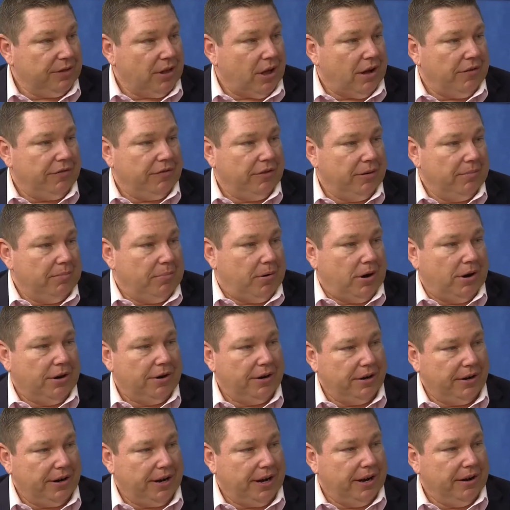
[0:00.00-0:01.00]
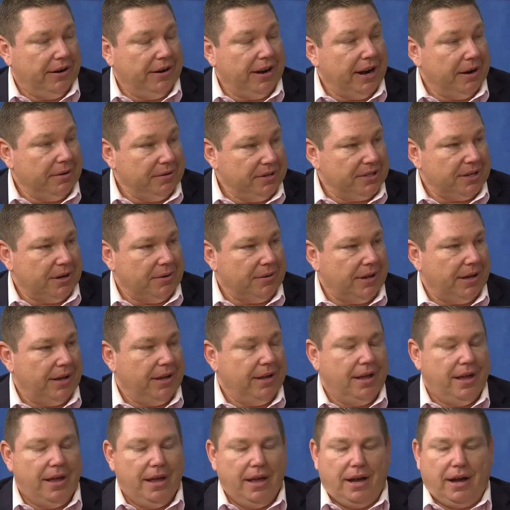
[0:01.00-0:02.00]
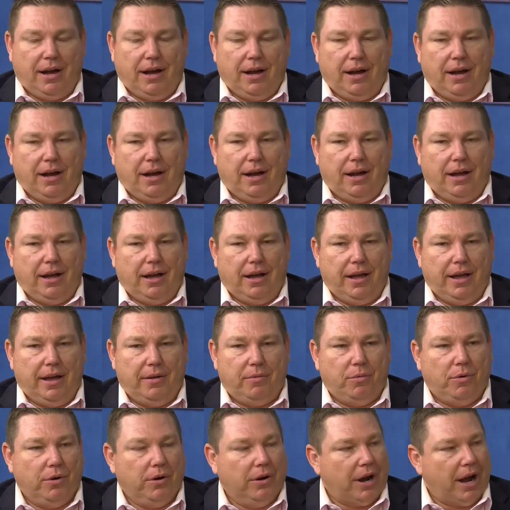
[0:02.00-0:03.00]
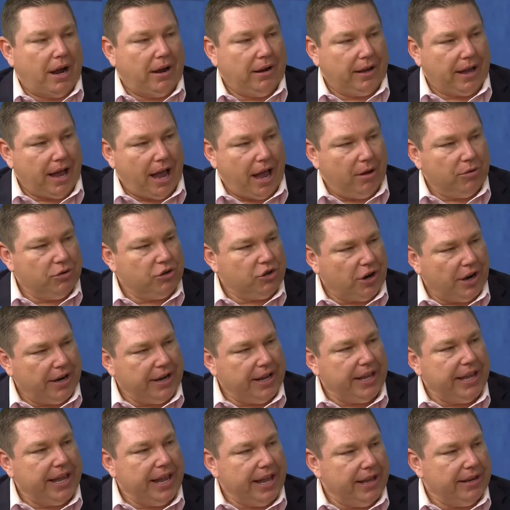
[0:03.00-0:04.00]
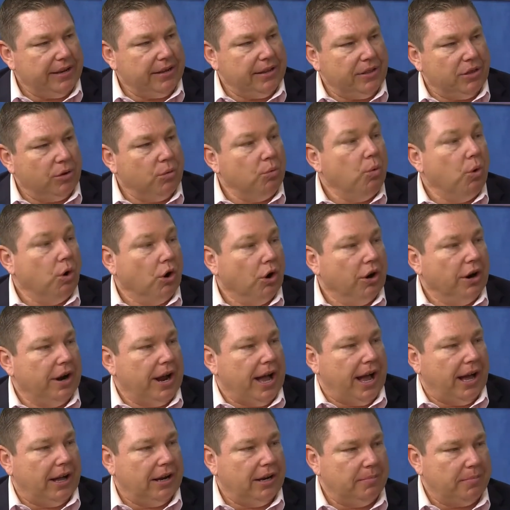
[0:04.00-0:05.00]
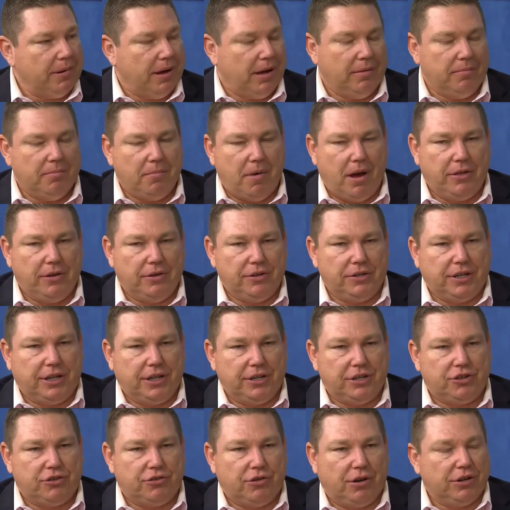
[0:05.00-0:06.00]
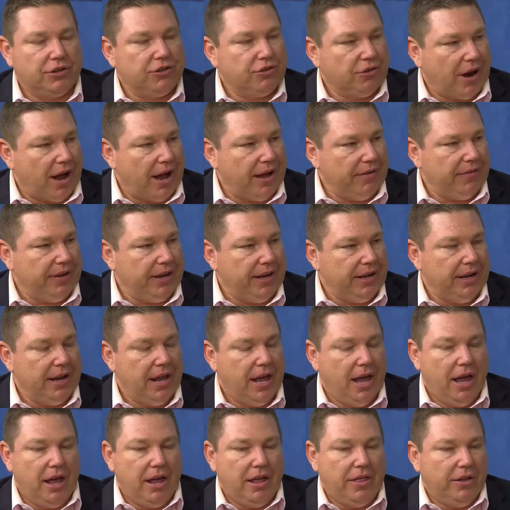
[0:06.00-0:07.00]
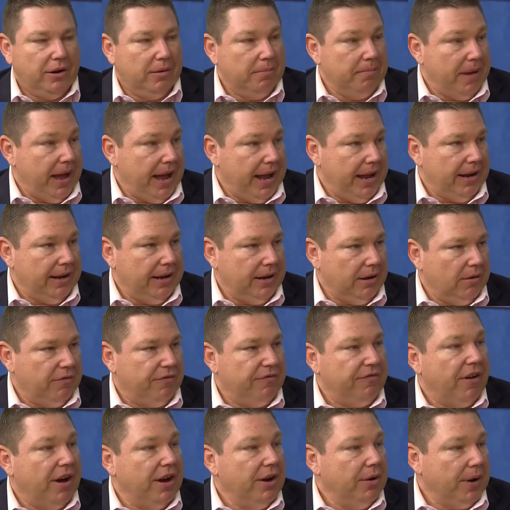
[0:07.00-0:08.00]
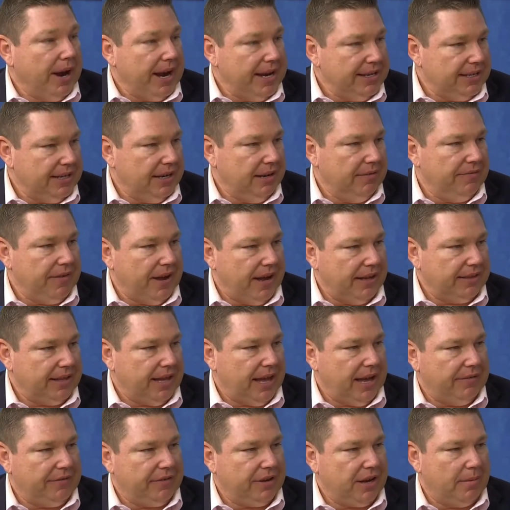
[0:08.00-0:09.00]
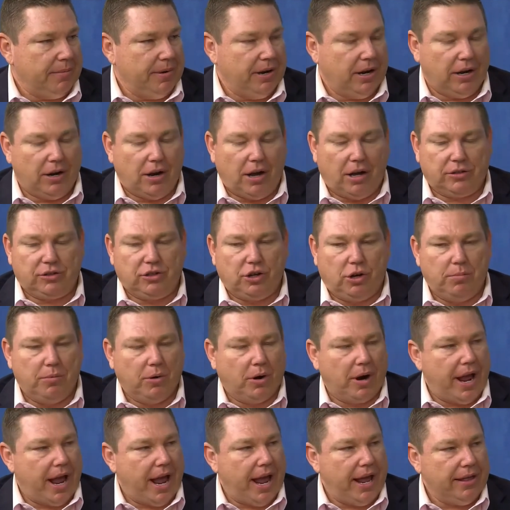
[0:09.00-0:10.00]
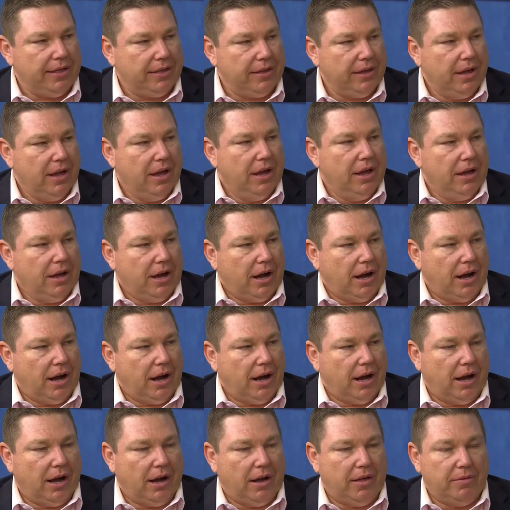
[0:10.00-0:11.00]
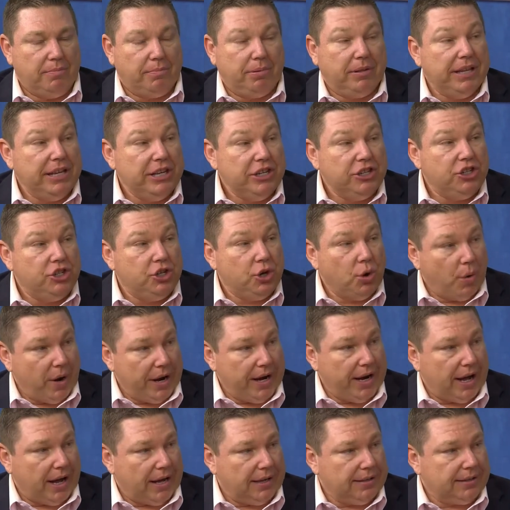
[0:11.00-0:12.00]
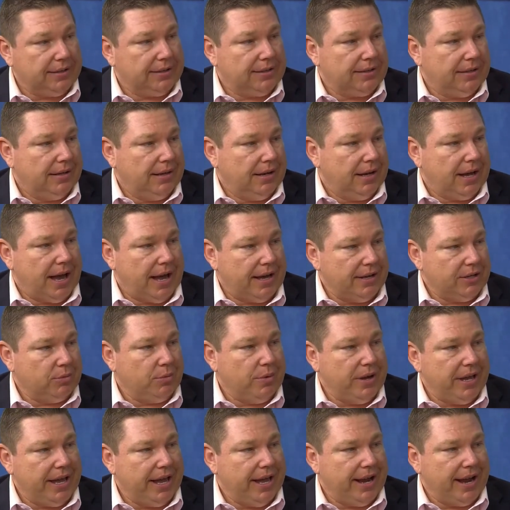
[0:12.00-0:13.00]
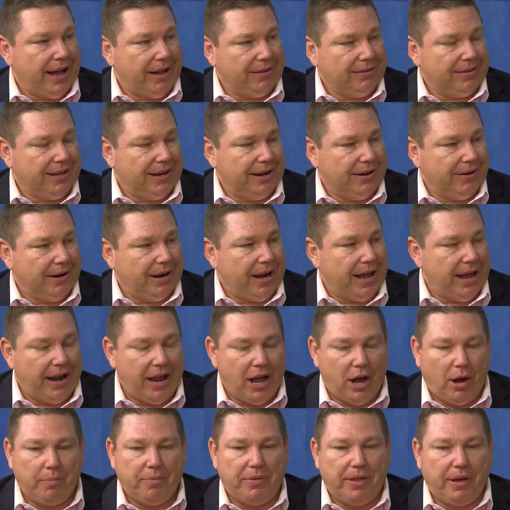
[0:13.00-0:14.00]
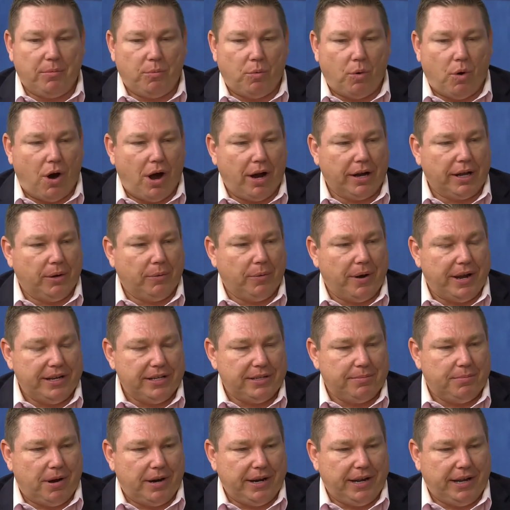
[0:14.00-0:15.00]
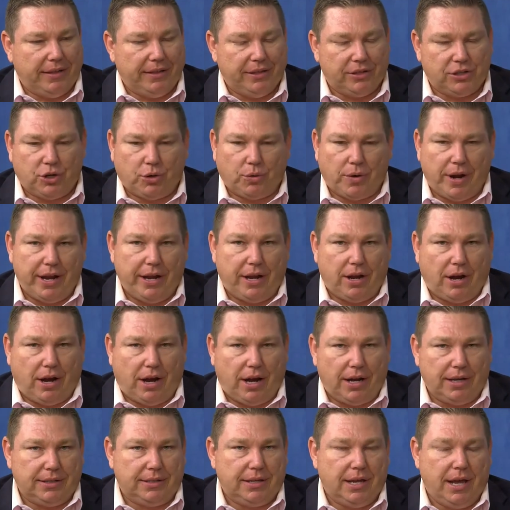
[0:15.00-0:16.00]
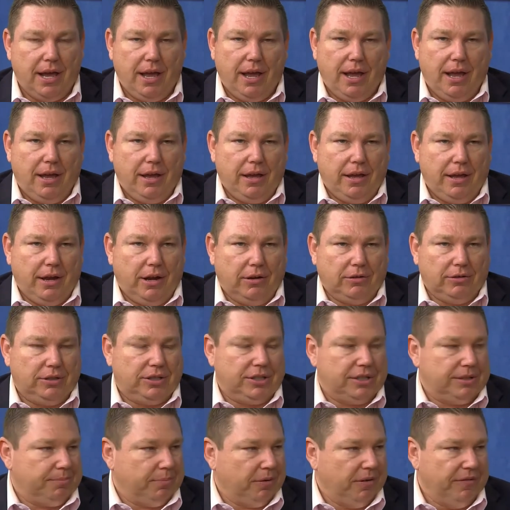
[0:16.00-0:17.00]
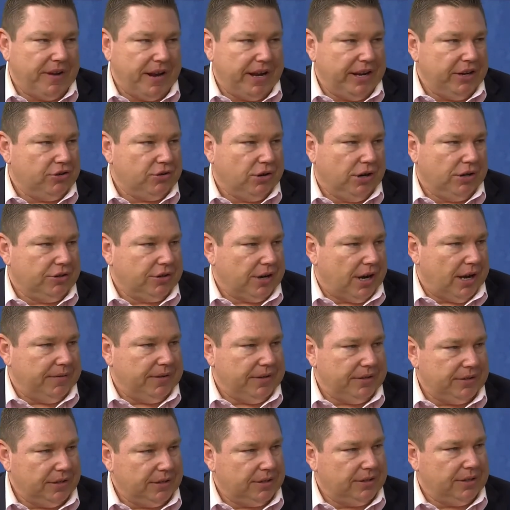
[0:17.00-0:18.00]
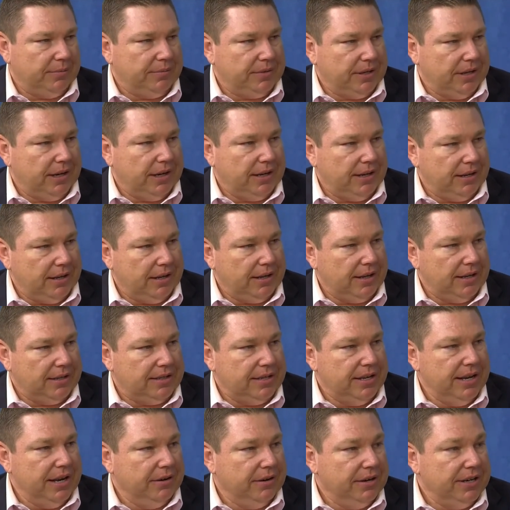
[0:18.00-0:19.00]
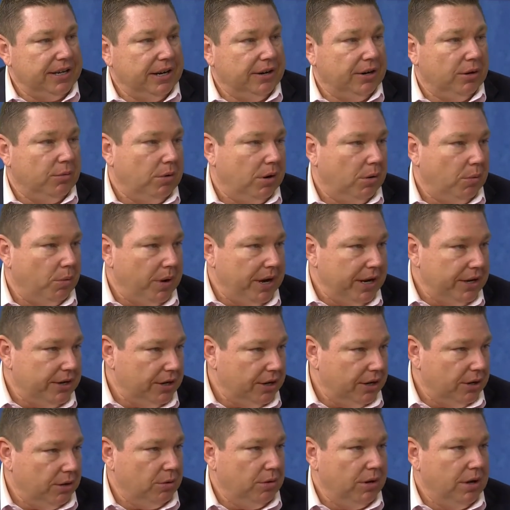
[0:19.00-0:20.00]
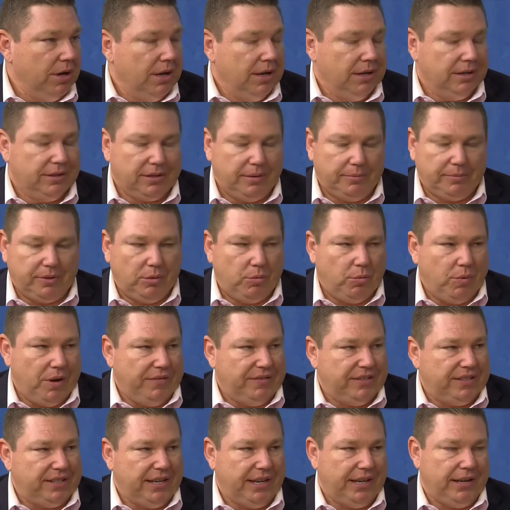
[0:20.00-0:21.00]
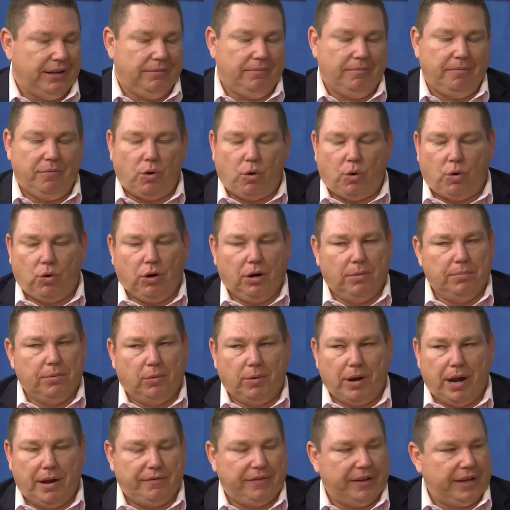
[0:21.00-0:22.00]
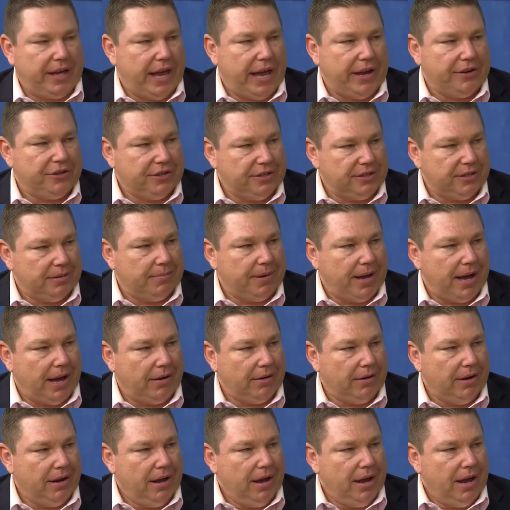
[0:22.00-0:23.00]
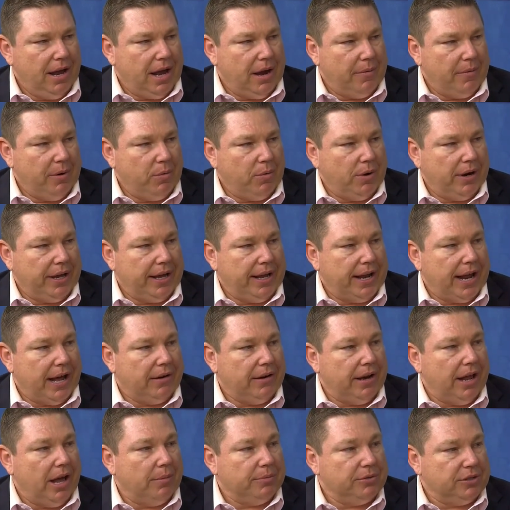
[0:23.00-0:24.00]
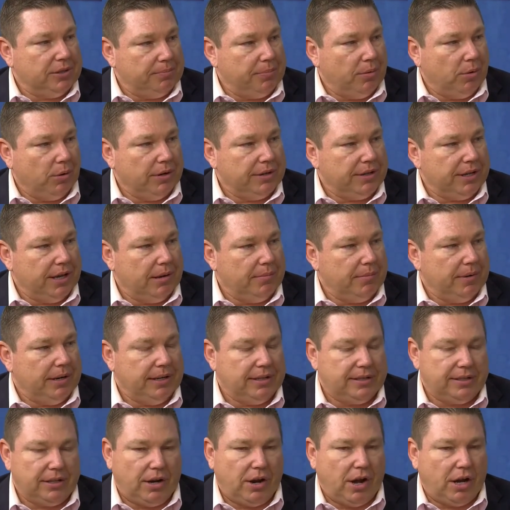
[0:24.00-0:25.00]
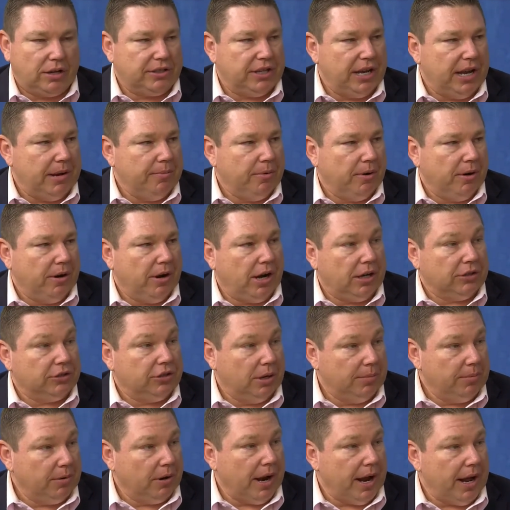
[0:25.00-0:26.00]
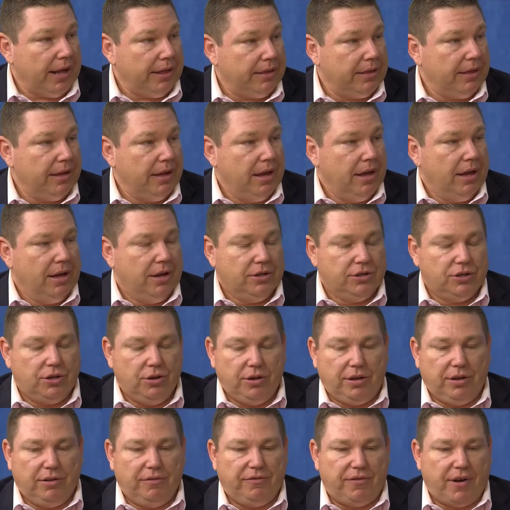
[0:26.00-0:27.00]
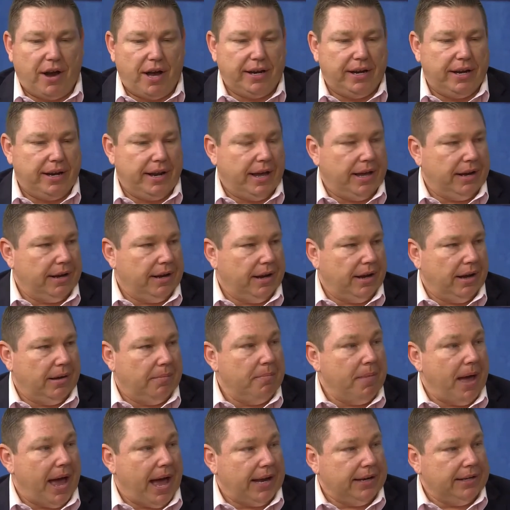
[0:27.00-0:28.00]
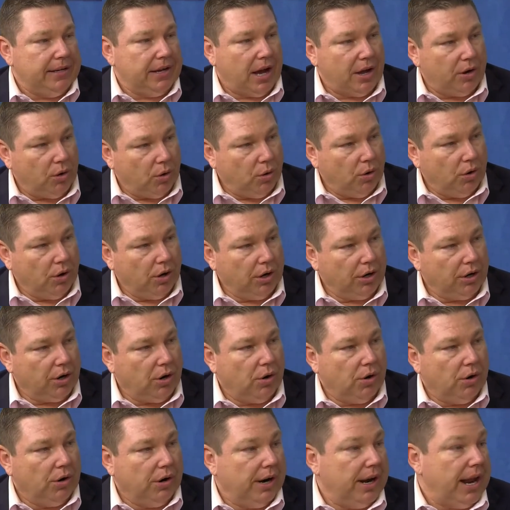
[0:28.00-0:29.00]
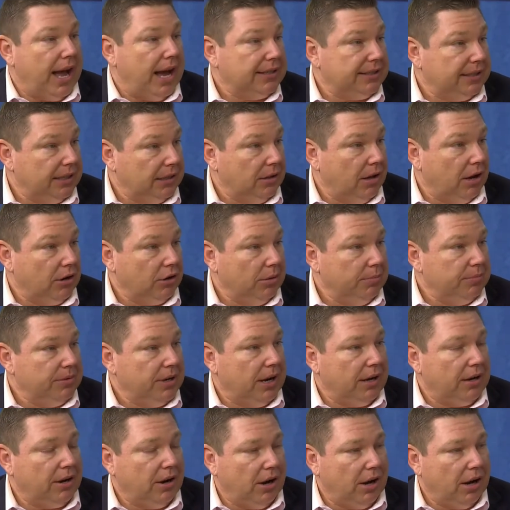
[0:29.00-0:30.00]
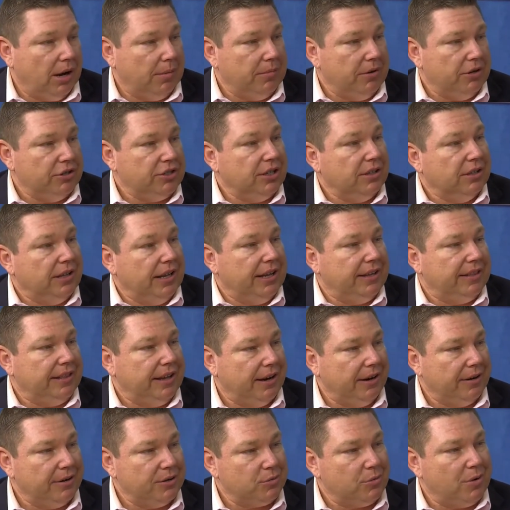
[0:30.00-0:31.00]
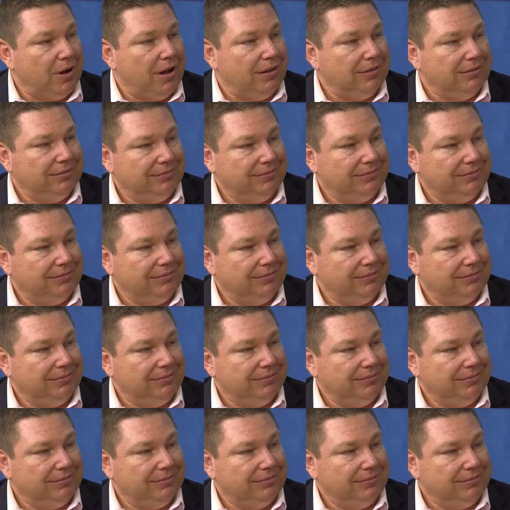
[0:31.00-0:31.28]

law firm partner here in Arizona. Uh, and we're out, out, trying to get the word out about Mothers Against Drunk Driving, their main fundraising event they have coming on October 8th. Uh, please join us as we get out there and, and, help them walk and raise money on this great cause. You know, preventing drunk driving is just something that, that's near and dear to what we do, something we've seen horrible ramifications about, and we want to get out and help support them. And it's on October October 8th. So you can find it at uh, madd.org or at accidentlawgroup.com. There's a link there as well.